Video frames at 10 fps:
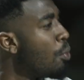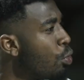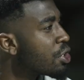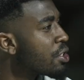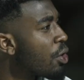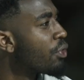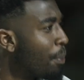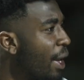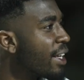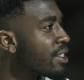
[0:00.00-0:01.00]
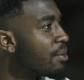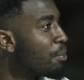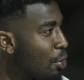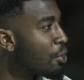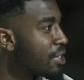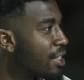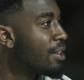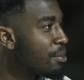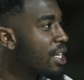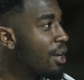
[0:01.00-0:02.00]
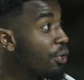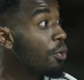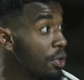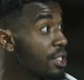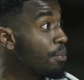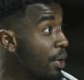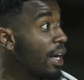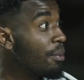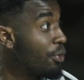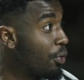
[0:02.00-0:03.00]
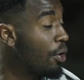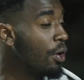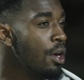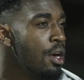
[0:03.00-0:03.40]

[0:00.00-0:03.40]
emotions of the players, because he himself, he was a player before.